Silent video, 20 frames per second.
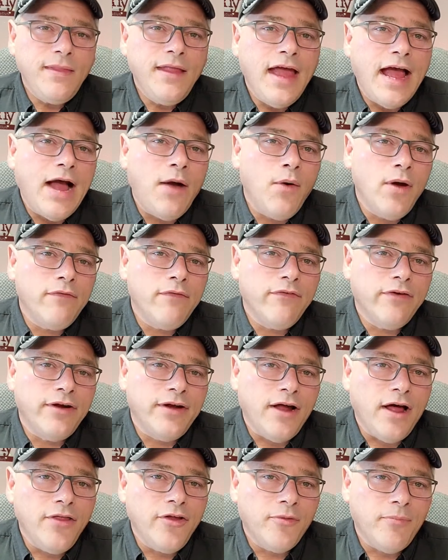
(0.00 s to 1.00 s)
However, in
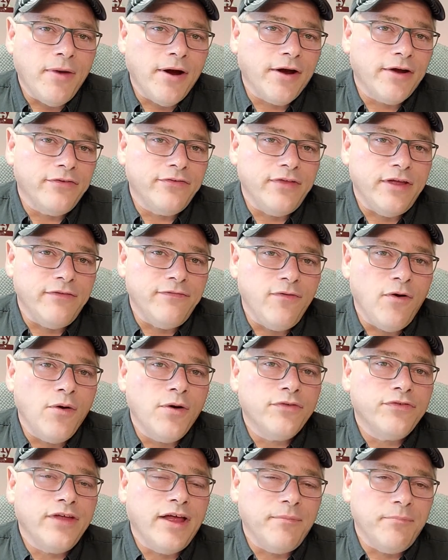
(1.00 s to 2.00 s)
other markets, they
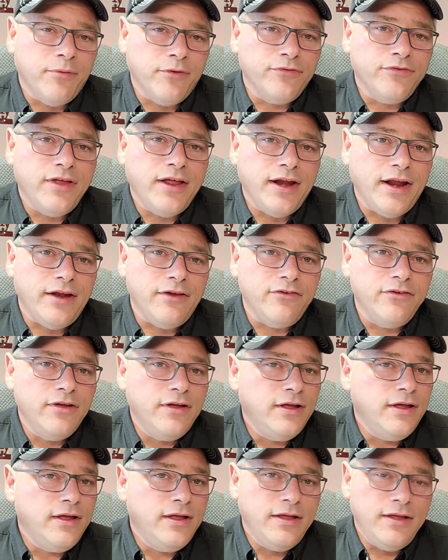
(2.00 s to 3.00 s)
focus on percentage.
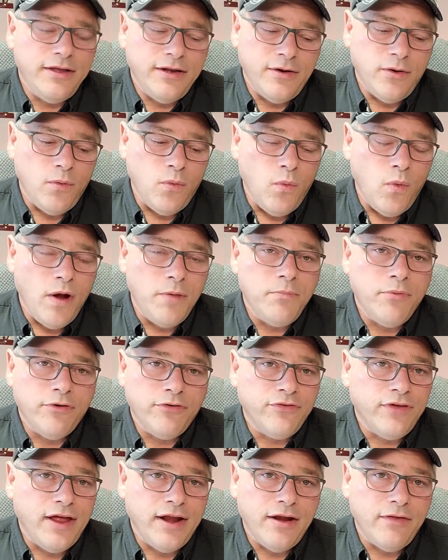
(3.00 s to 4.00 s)

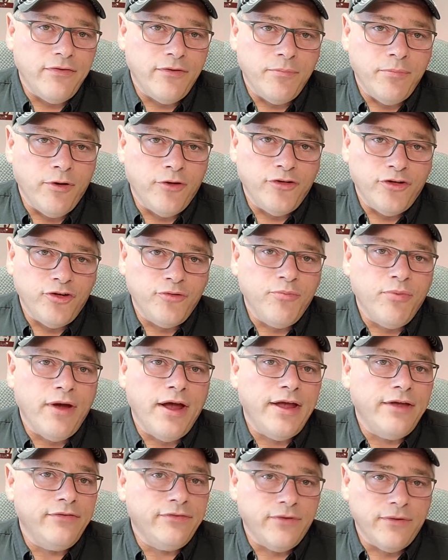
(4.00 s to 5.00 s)
1% of the purchase
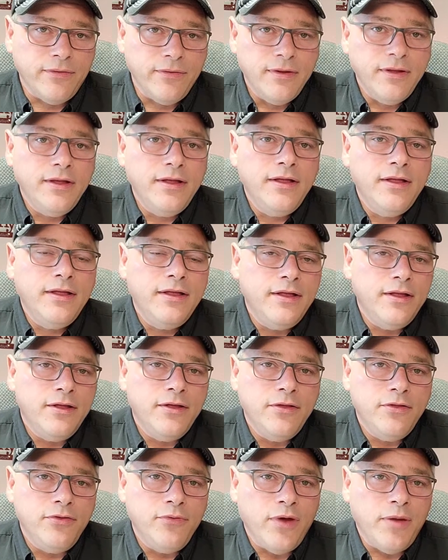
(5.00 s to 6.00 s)
price or
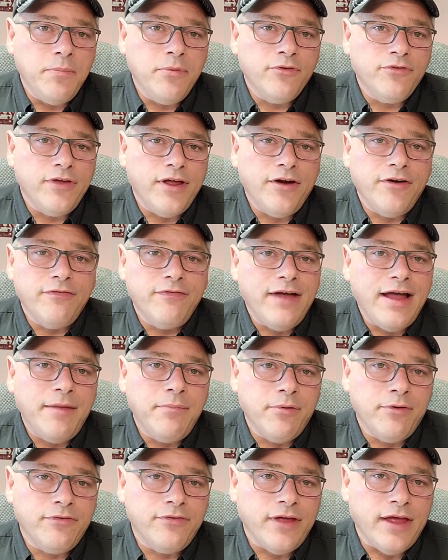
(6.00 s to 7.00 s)
3% or
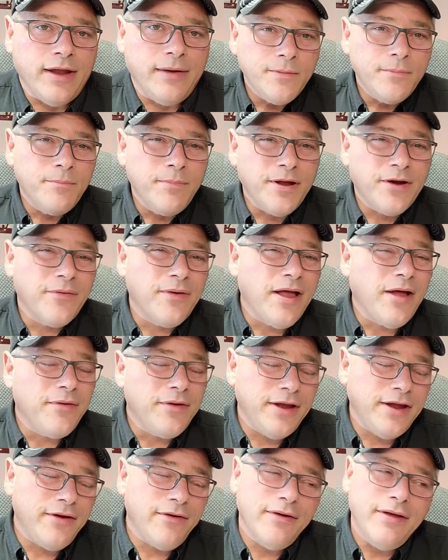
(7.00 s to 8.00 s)
5%. But around
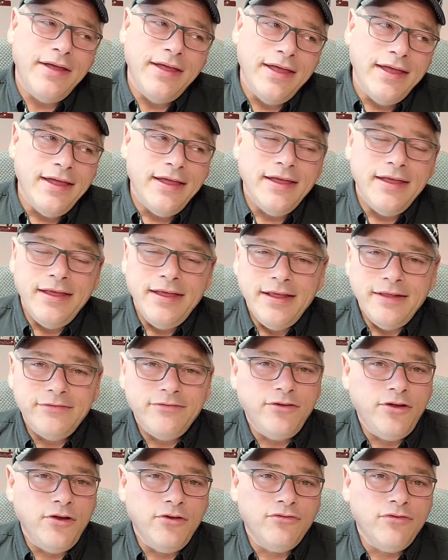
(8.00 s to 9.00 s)
here,
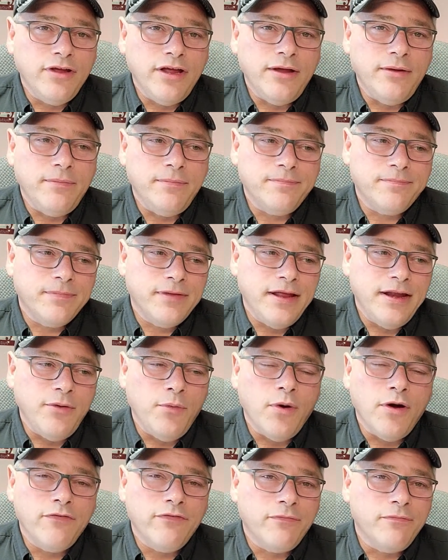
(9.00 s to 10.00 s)
it's usually
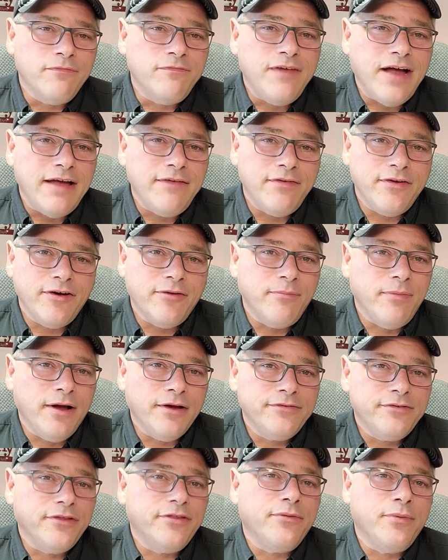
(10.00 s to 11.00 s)
anywhere from
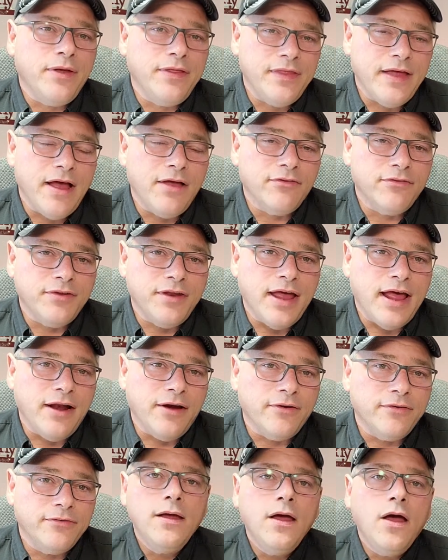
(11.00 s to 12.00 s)
$500 to
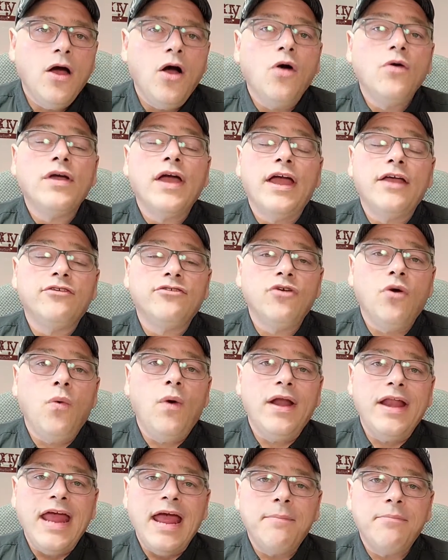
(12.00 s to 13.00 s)
$3,000. Okay, so
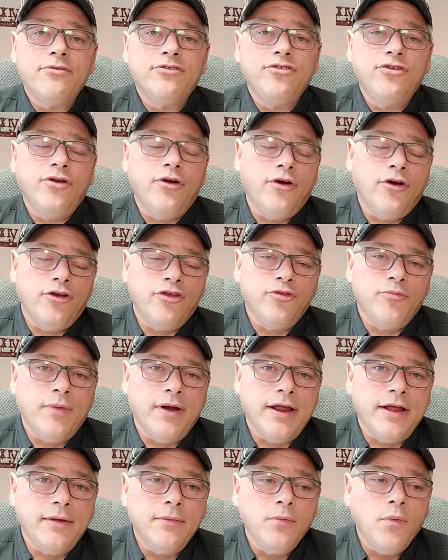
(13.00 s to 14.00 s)
what happens to your earnest
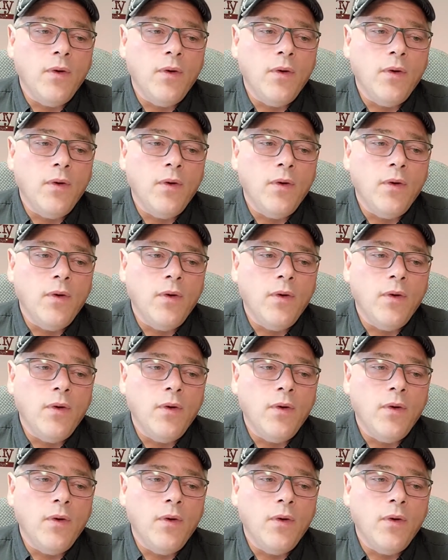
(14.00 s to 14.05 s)
money?